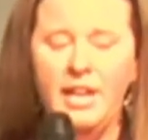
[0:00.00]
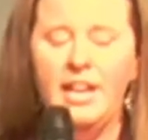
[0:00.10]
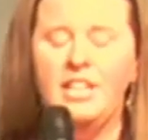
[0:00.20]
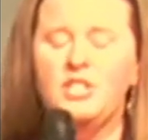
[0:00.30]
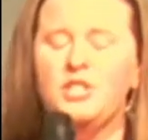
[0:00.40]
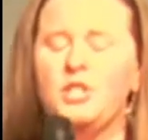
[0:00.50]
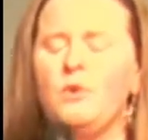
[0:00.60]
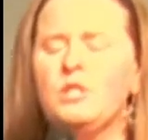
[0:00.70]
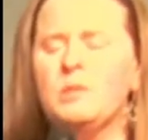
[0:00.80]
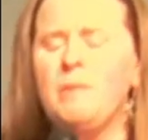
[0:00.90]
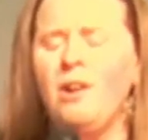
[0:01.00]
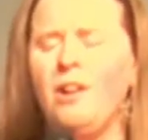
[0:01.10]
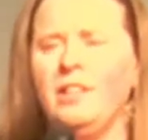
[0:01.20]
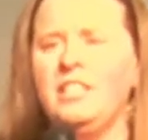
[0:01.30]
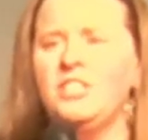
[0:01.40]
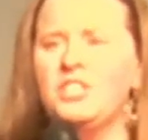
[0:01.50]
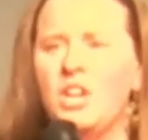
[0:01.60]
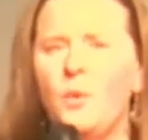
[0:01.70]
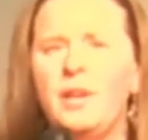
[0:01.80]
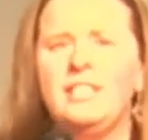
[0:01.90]
is so small and
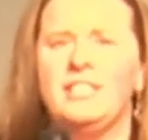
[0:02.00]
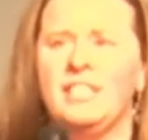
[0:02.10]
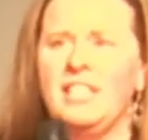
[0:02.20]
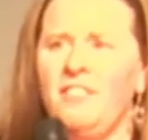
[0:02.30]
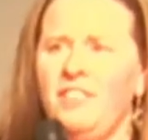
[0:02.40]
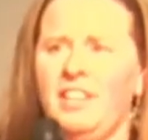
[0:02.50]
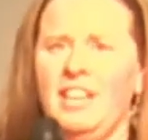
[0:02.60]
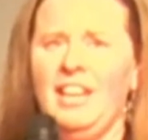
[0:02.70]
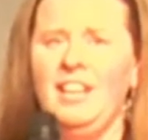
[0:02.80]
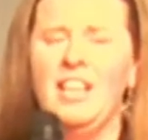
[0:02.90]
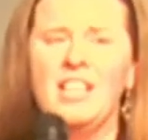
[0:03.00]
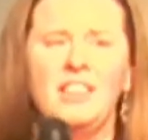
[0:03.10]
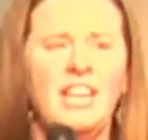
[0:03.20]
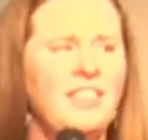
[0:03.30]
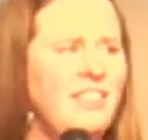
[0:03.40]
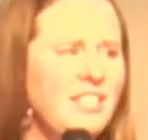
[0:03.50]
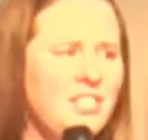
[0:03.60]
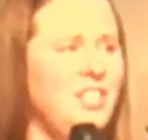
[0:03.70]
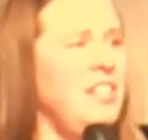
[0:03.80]
so insignificant. Like, this could